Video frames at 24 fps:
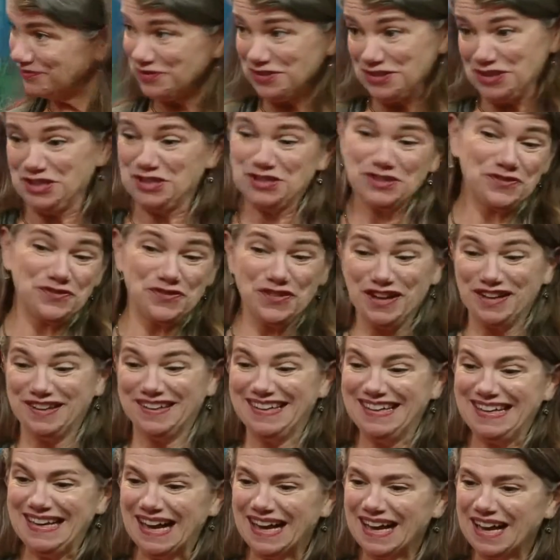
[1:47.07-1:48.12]
just
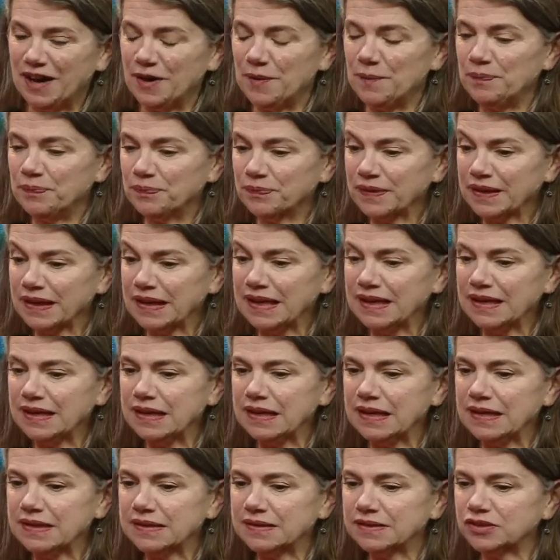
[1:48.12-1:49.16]
fun. yeah. um,
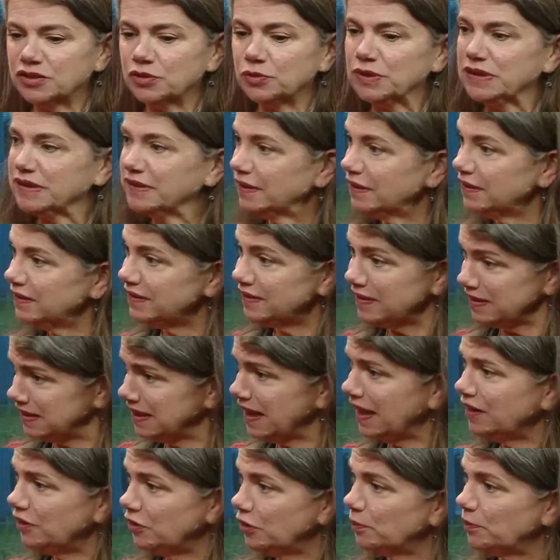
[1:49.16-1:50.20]
it is, so it's in
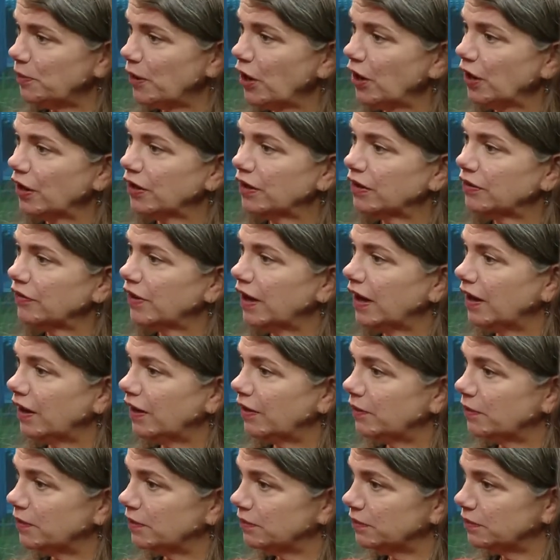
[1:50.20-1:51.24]
Centennial Park
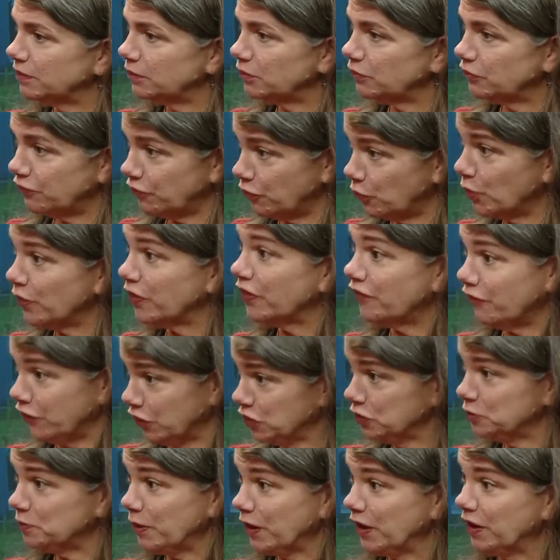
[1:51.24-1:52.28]
uh, for the
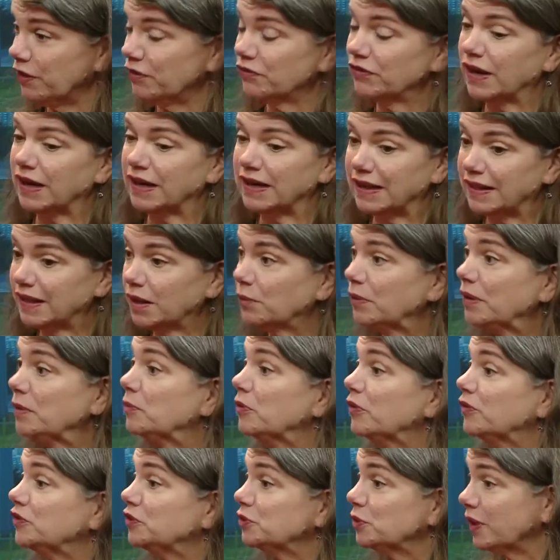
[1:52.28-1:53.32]
first part of the run, and then we
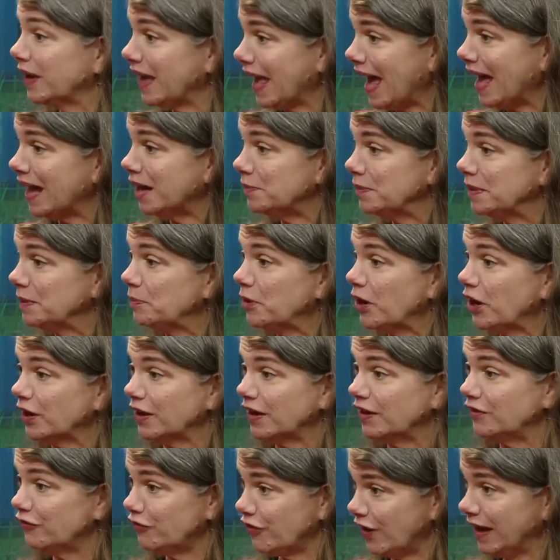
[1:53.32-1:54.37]
move to Academy
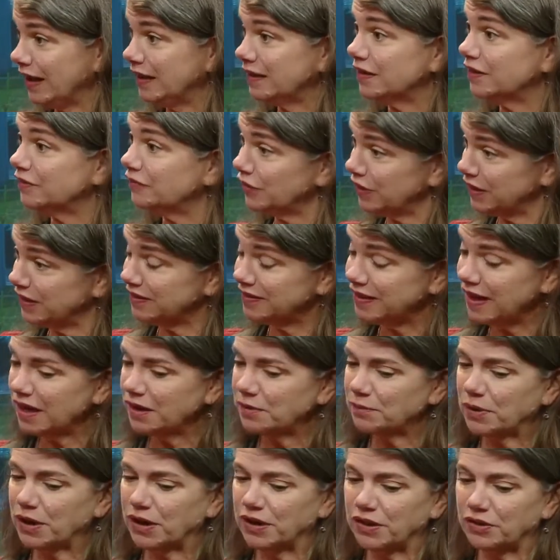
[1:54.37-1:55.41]
Park in Franklin for the
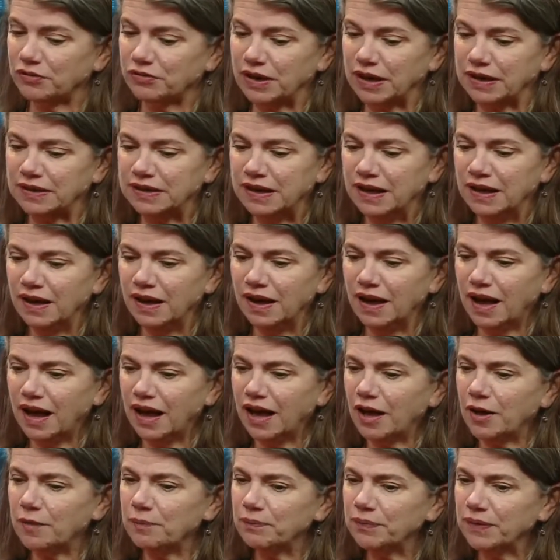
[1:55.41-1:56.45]
second part of the run.
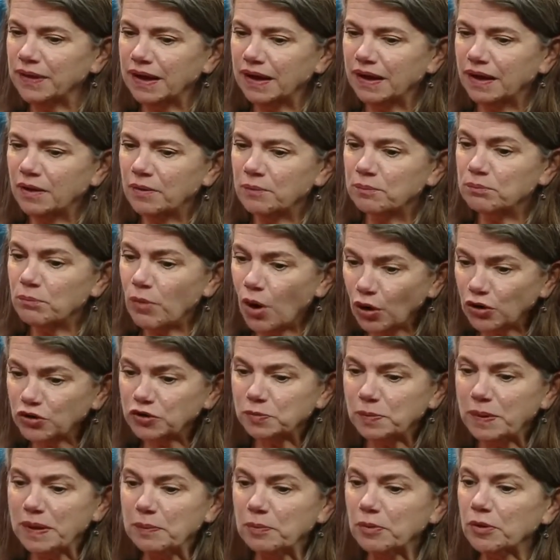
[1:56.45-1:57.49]
Um,
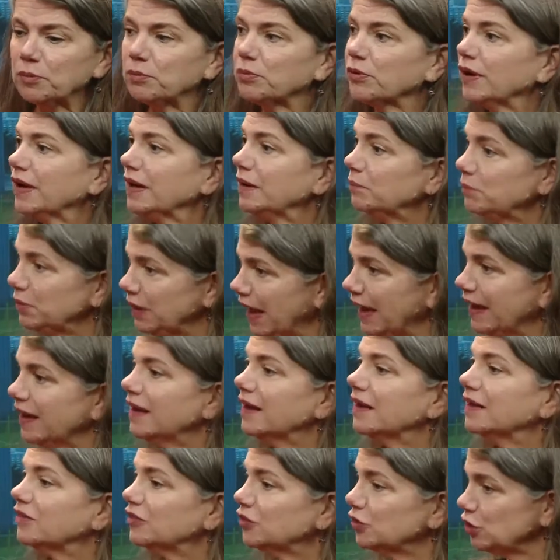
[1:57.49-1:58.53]
most people bring
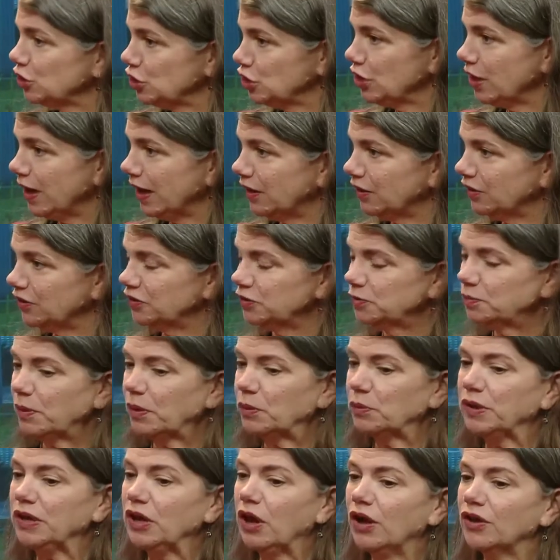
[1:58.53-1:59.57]
blankets or chairs,
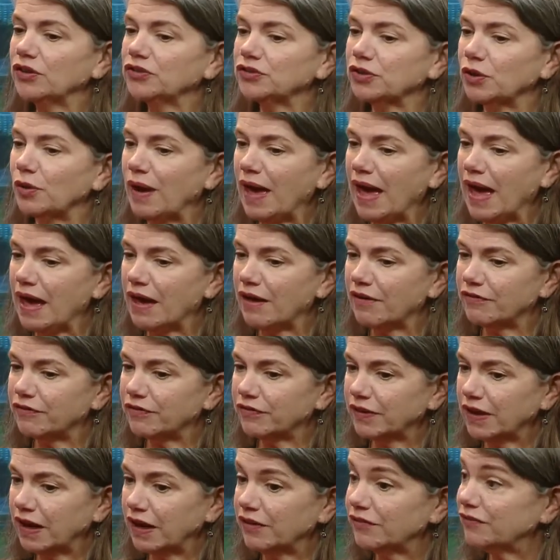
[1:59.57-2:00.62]
but we also
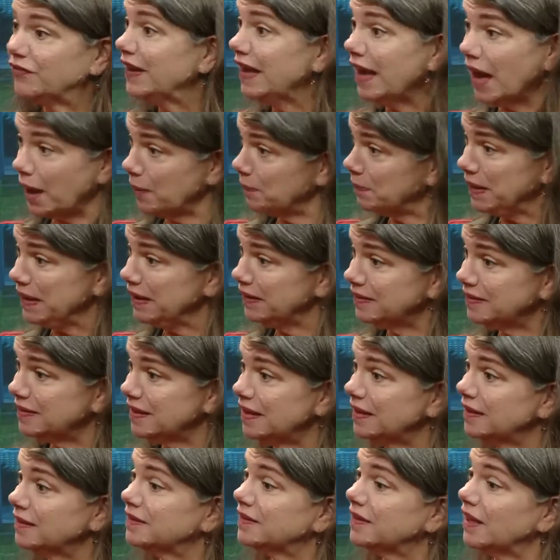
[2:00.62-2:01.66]
have uh, V I P
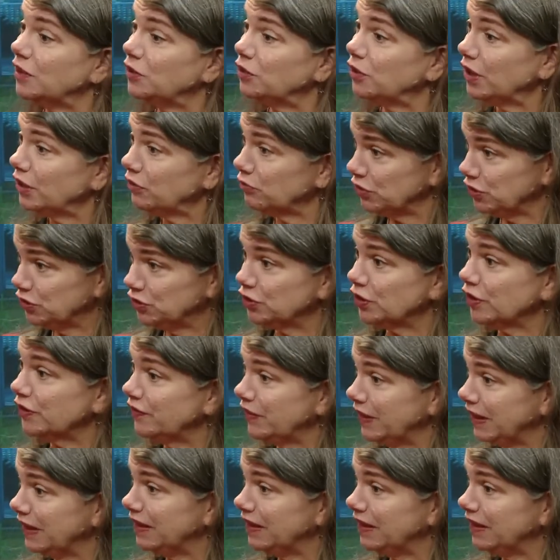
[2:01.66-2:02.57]
seats that you can reserve in